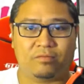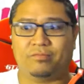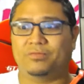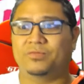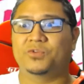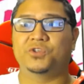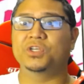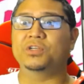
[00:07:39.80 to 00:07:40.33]

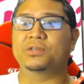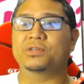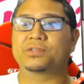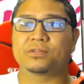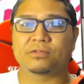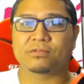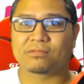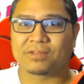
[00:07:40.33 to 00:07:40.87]
It's
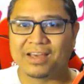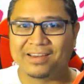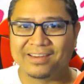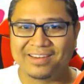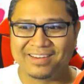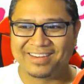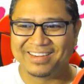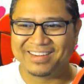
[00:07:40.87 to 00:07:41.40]
genius.
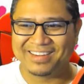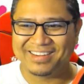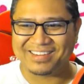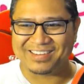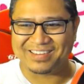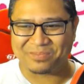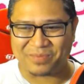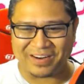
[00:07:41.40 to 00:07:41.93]

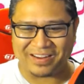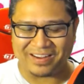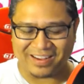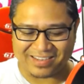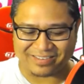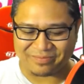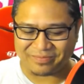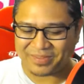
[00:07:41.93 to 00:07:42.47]
It's pretty
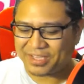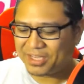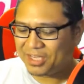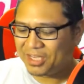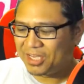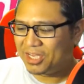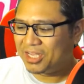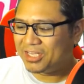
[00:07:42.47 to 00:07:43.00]
awesome.
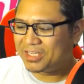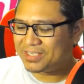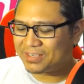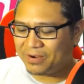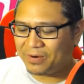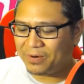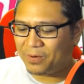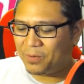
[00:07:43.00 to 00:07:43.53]

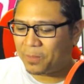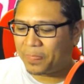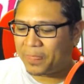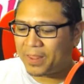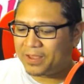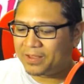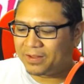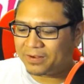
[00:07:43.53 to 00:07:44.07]
So,
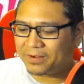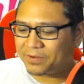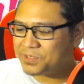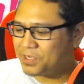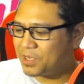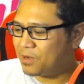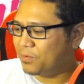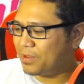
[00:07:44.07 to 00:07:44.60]
like I was
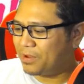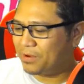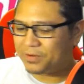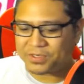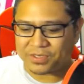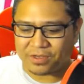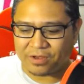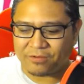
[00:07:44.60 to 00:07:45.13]
saying,
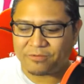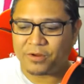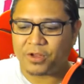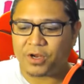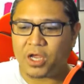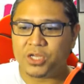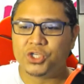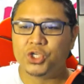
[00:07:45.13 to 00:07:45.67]
without
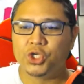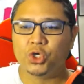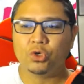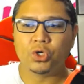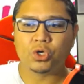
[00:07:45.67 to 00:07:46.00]
further ado,